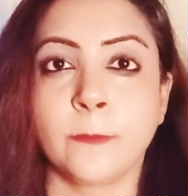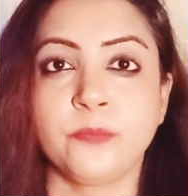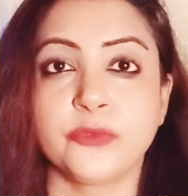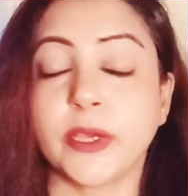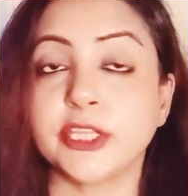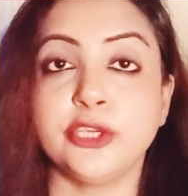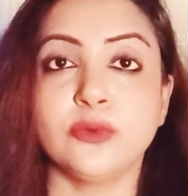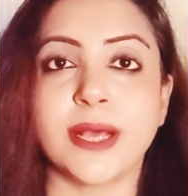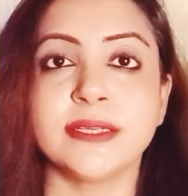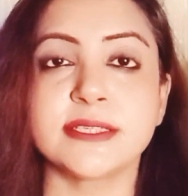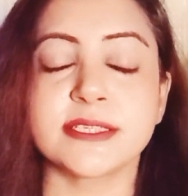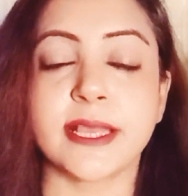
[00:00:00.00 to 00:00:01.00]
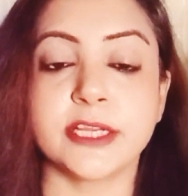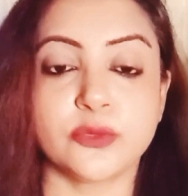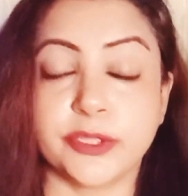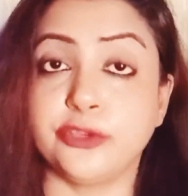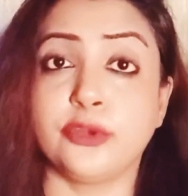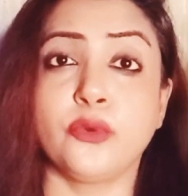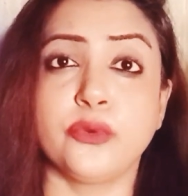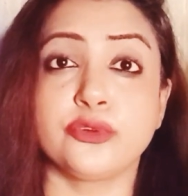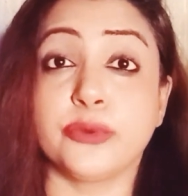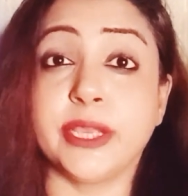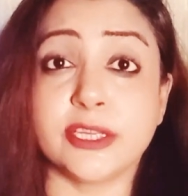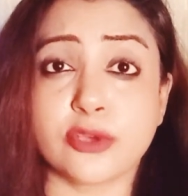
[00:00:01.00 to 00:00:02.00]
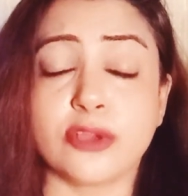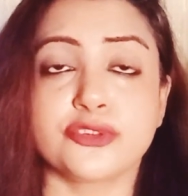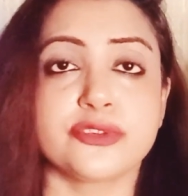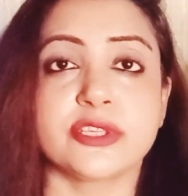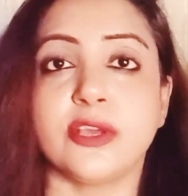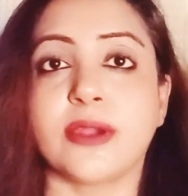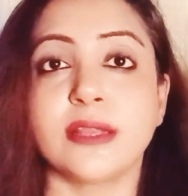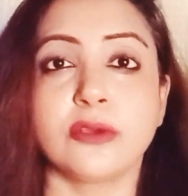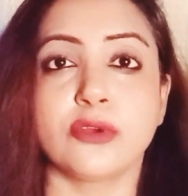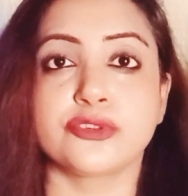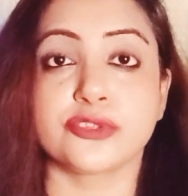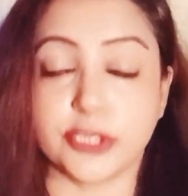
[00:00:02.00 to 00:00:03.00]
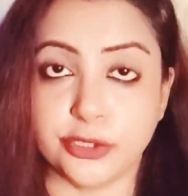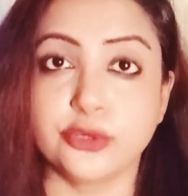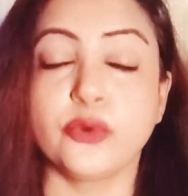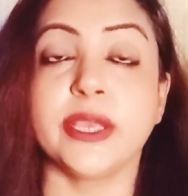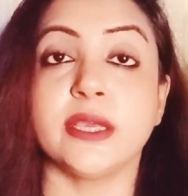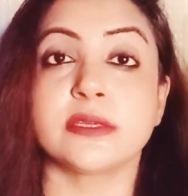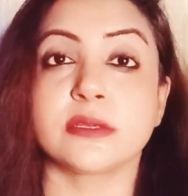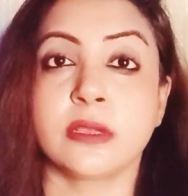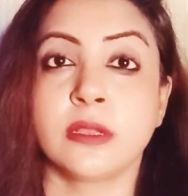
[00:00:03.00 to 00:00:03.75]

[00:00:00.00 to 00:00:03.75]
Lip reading: Whether you understand it, whether you're doing it consciously or unconsciously, you're doing it.